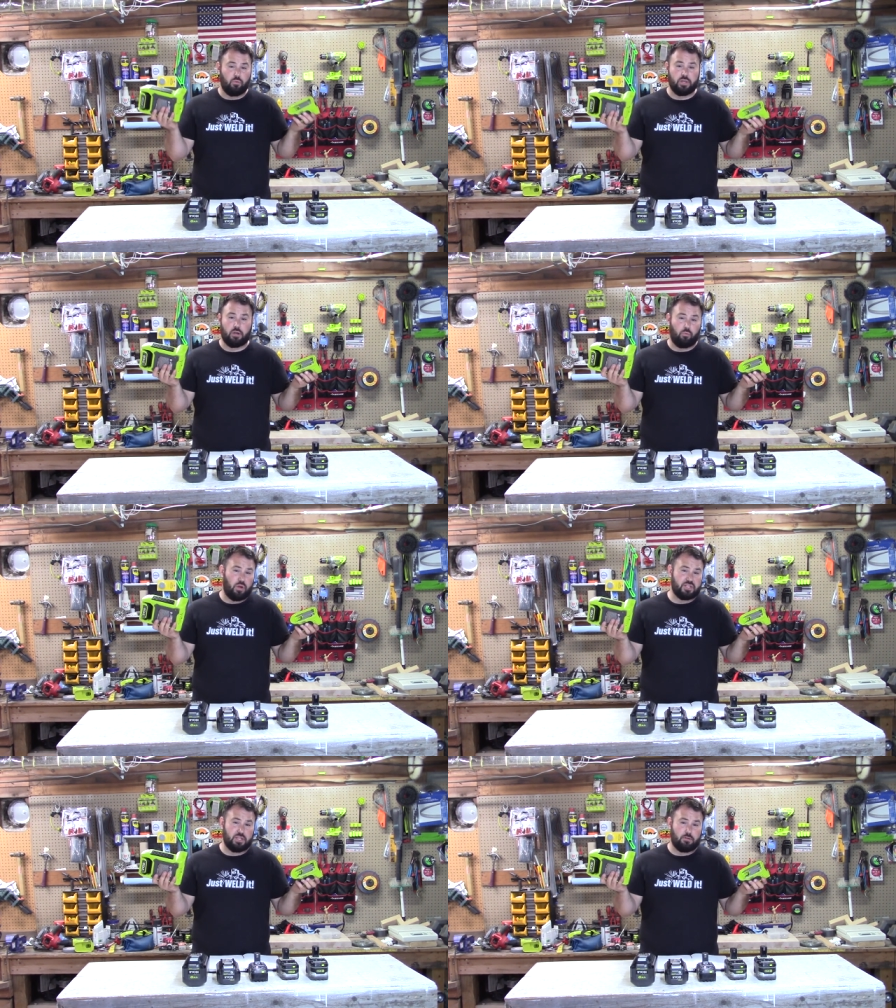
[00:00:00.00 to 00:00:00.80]
You know,
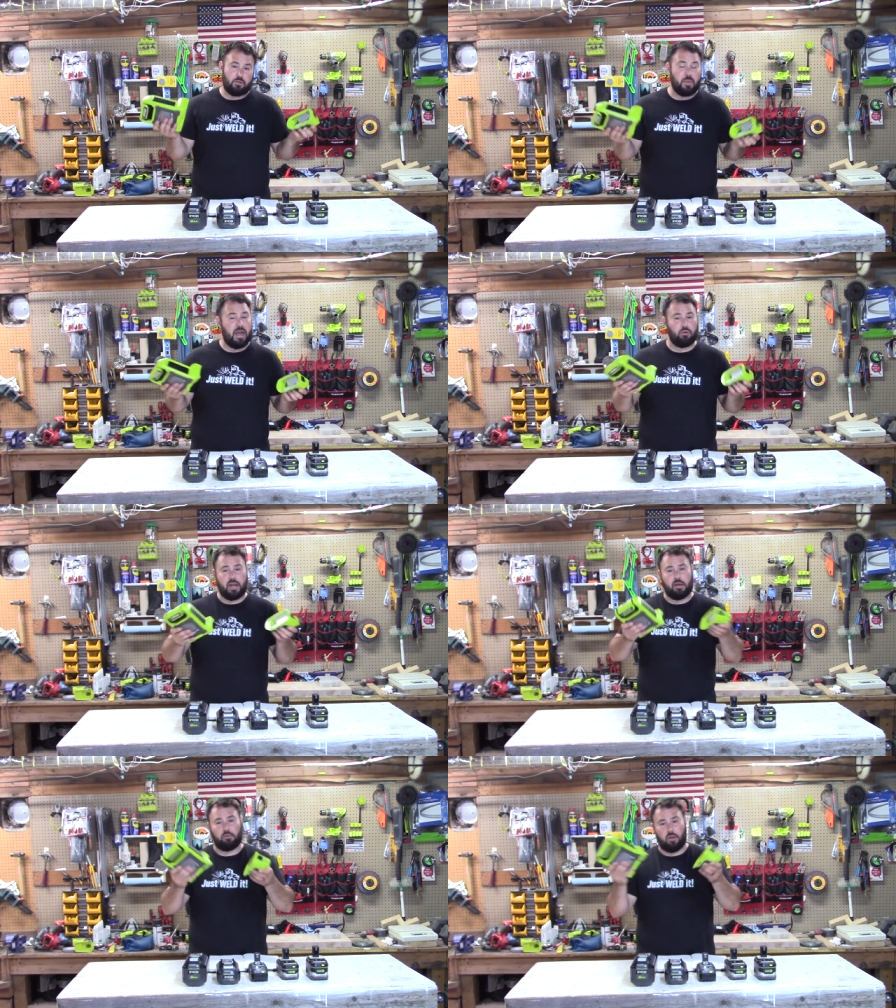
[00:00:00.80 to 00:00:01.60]
what's it going to power?
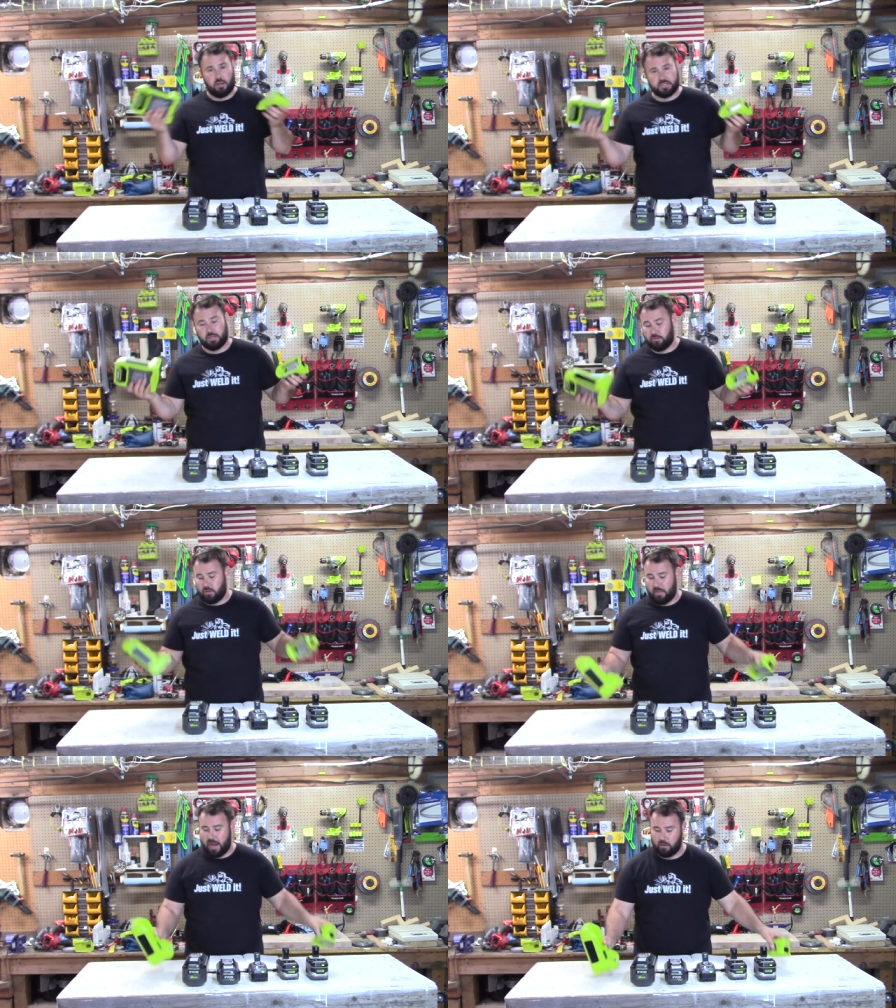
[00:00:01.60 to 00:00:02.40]
How long is it going
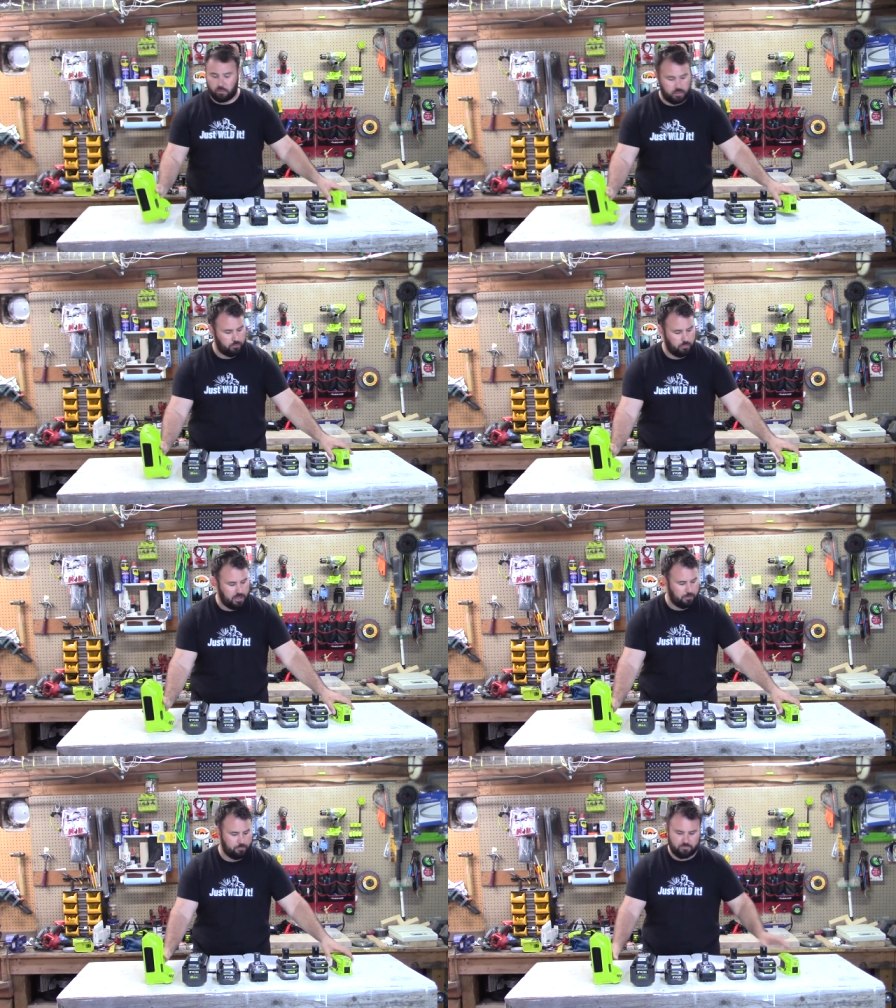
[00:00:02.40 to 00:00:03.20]
to power it?
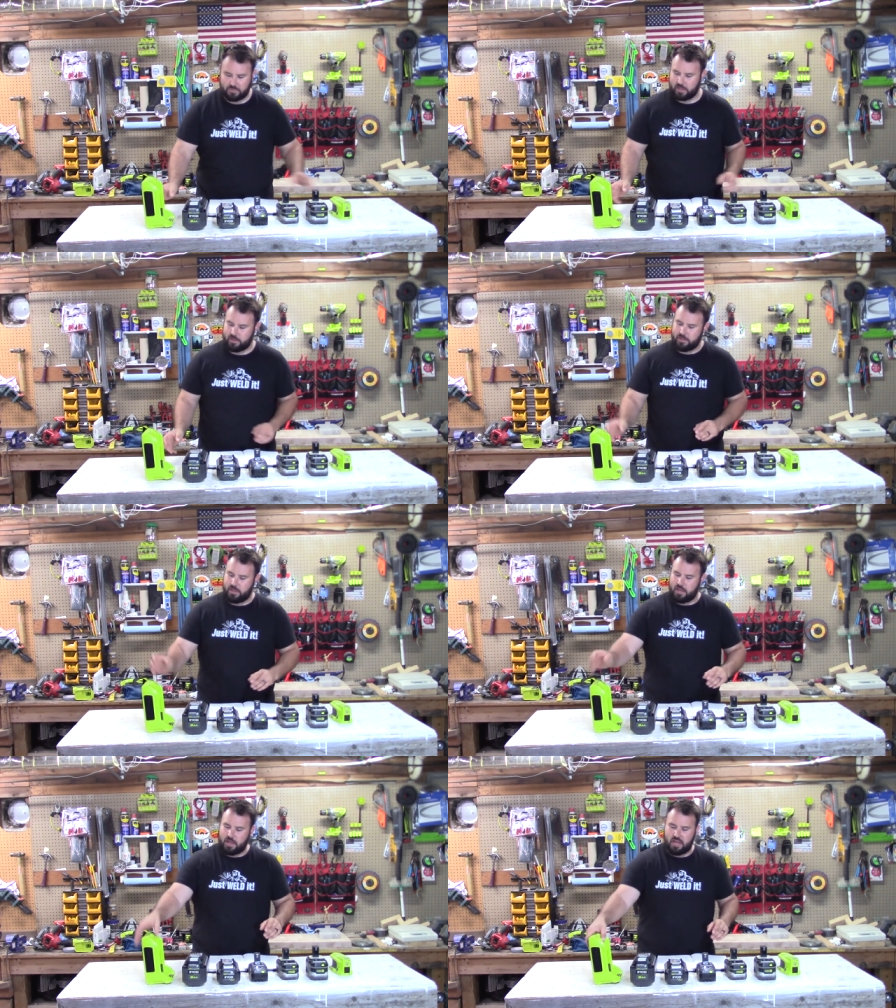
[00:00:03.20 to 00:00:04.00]
Well,
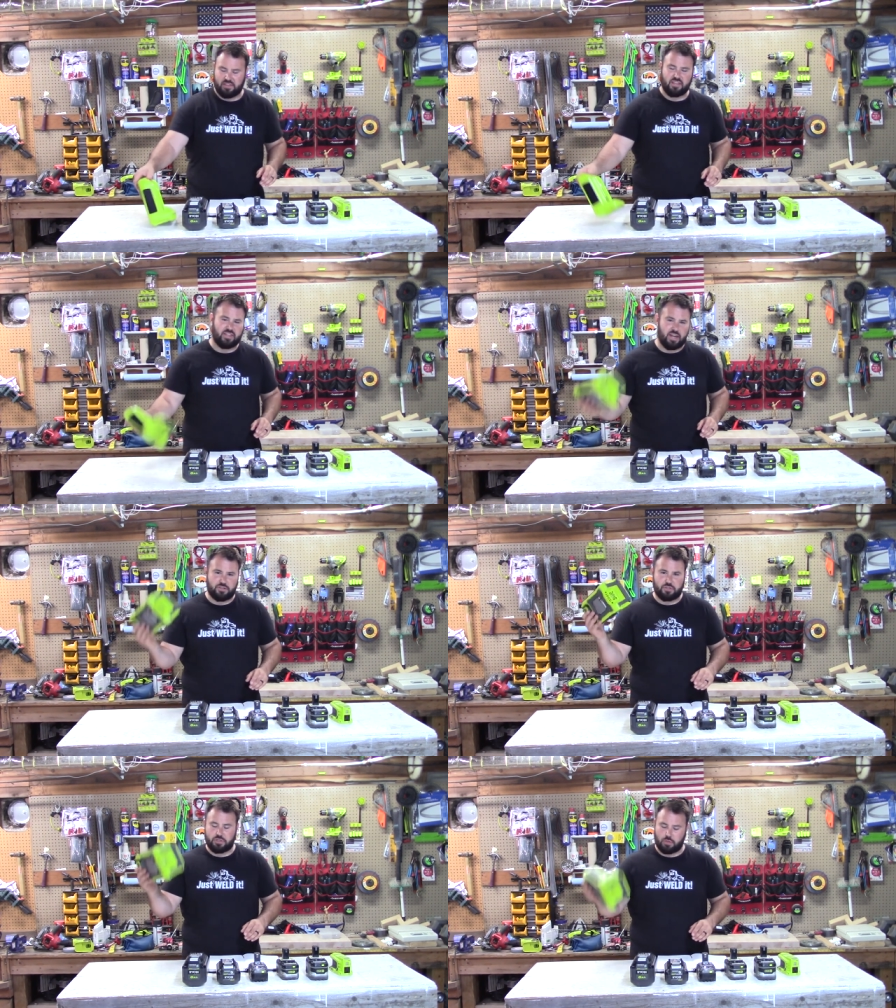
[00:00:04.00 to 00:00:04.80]
I think that
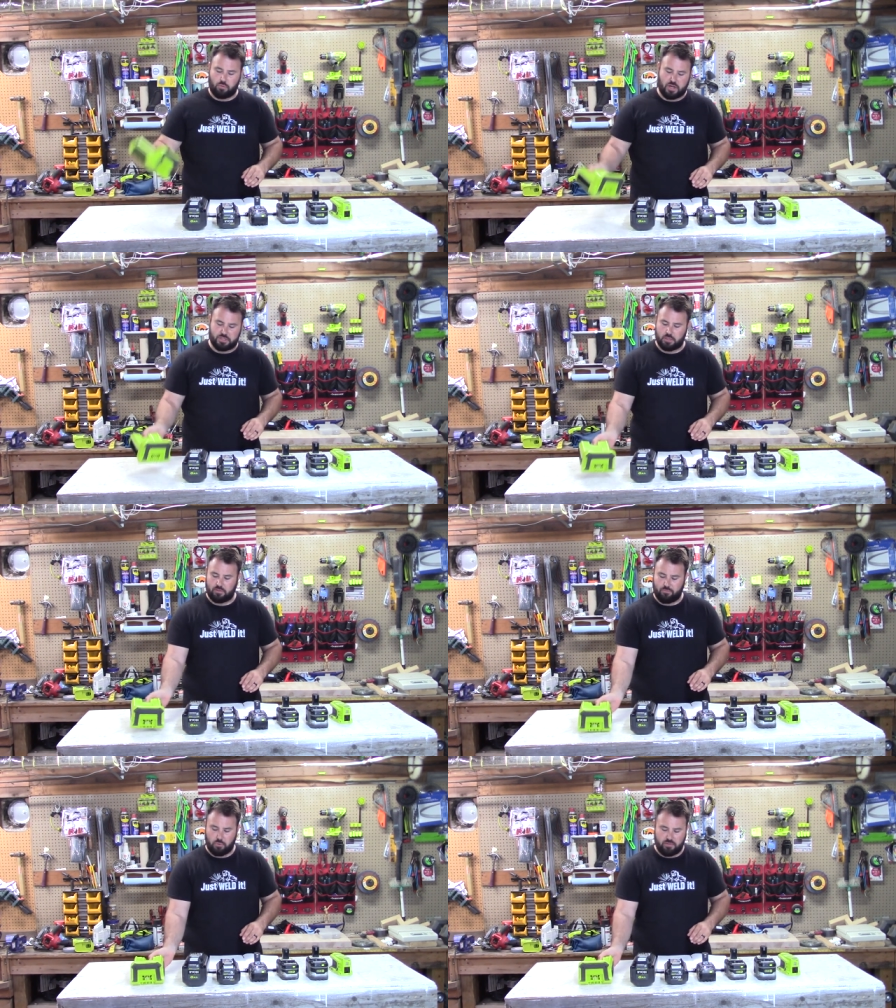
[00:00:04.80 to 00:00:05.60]
answers your question. The
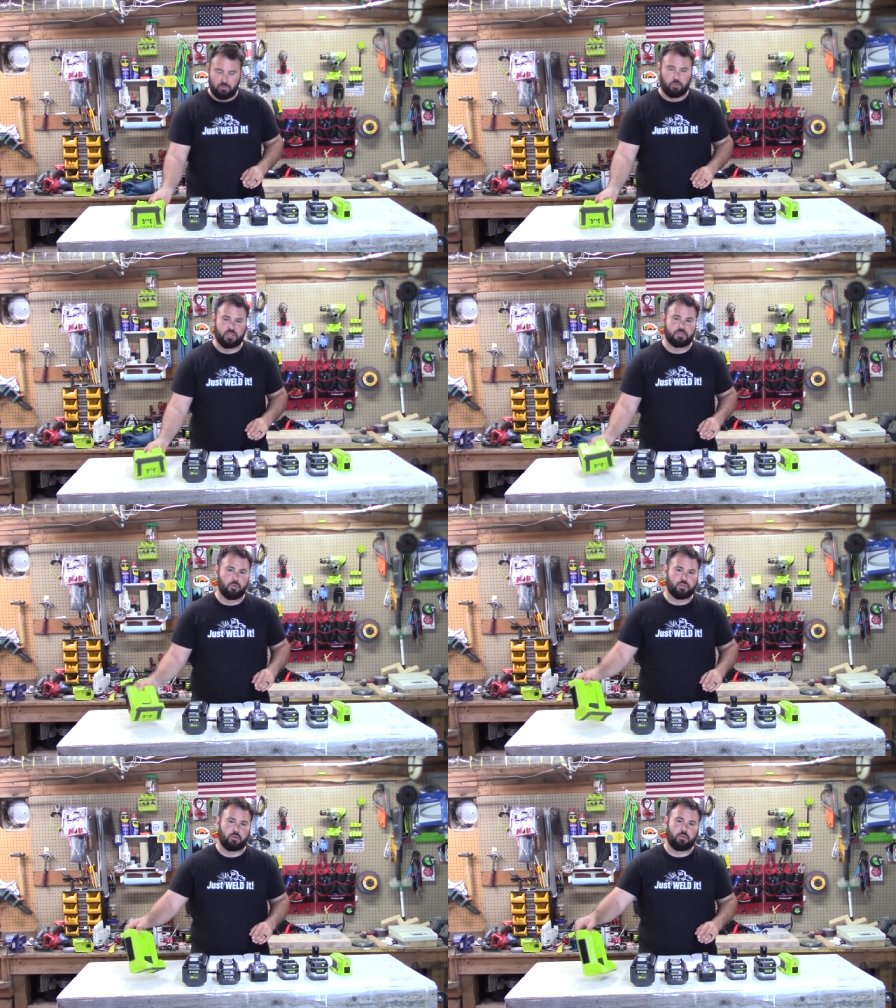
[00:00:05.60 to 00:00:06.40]
forty volt is
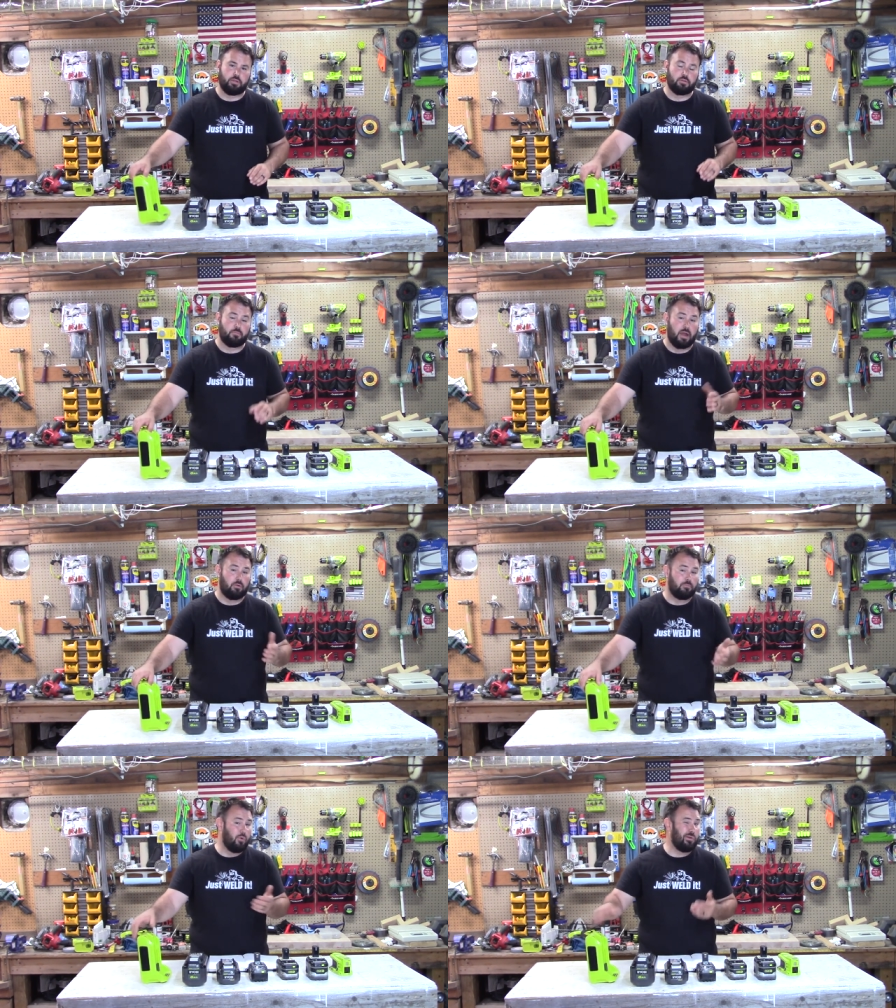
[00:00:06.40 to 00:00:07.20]
most certainly going to
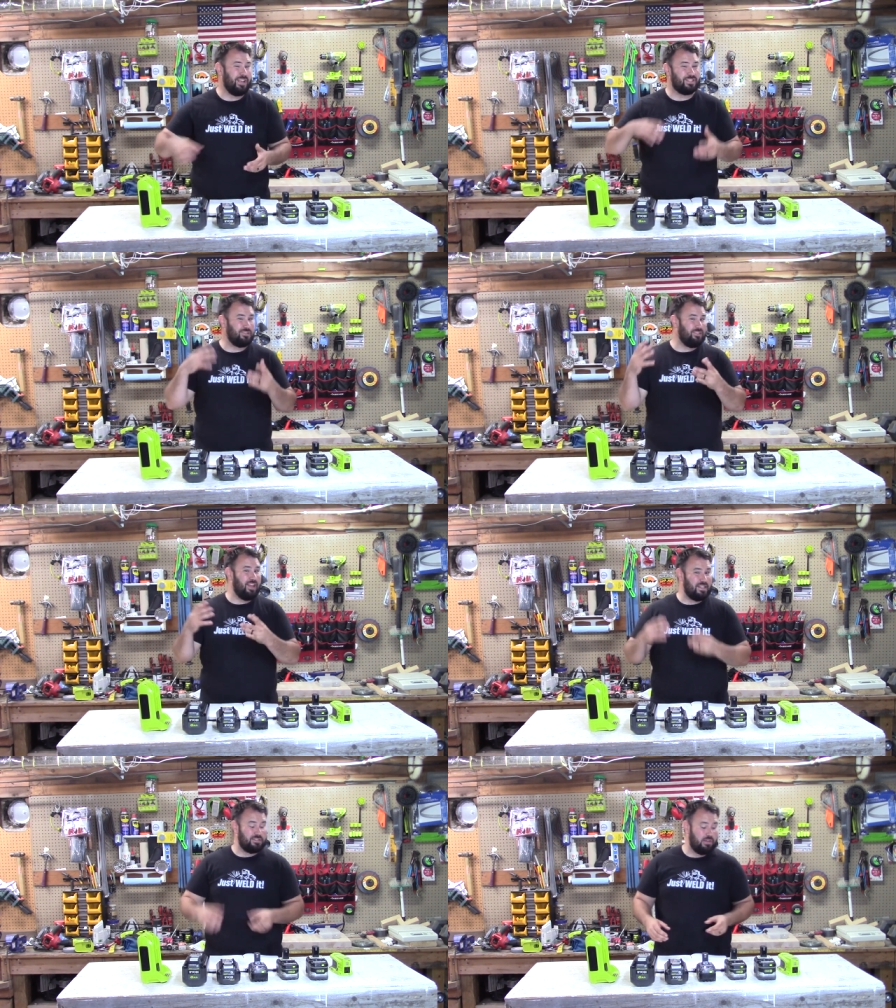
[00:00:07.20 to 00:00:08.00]
power more. It's going to
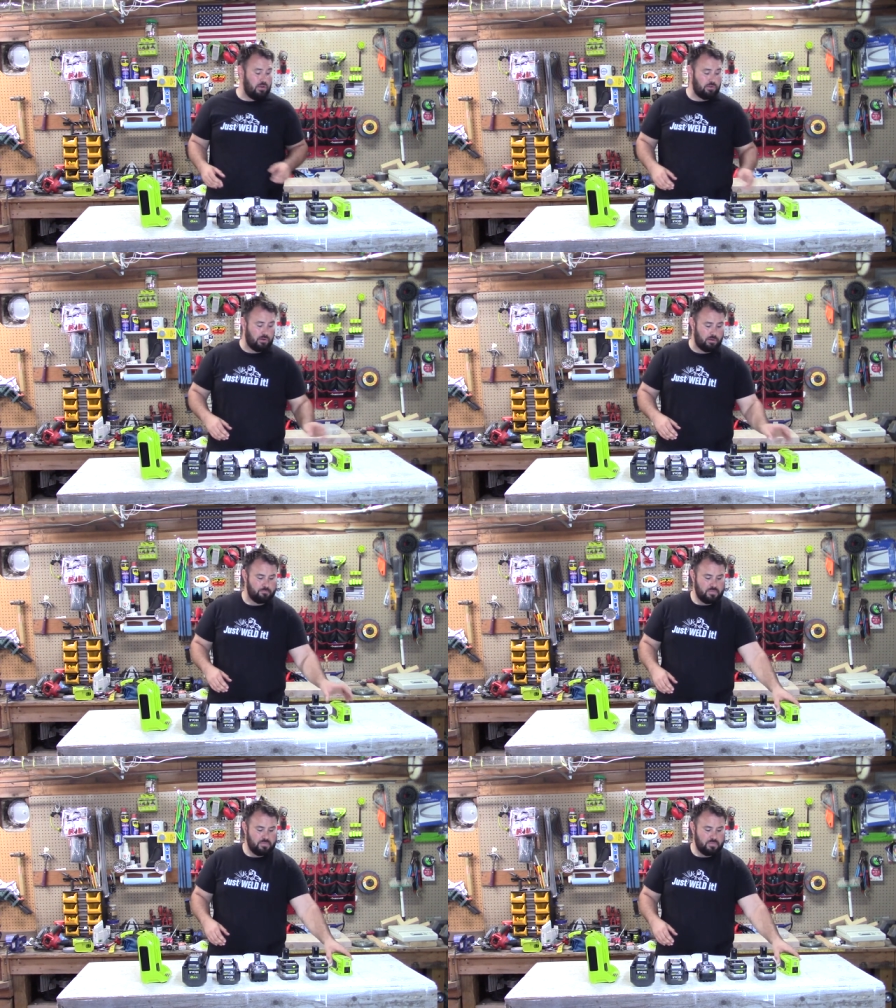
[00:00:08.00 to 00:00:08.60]
last longer,